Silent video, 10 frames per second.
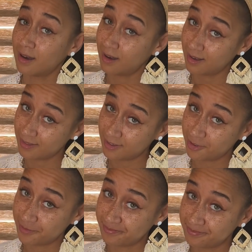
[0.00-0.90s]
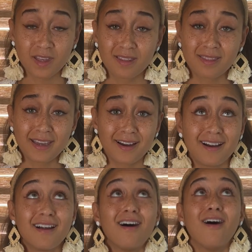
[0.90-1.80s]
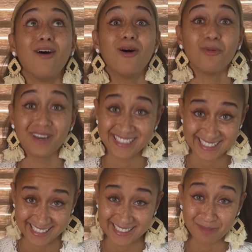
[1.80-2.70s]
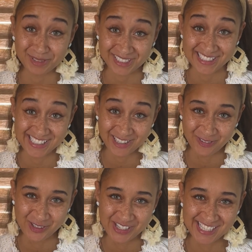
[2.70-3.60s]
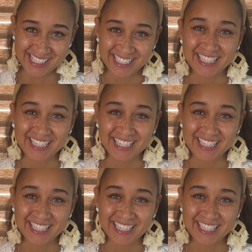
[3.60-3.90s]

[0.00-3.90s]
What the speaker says: although there are always exceptions to the rules.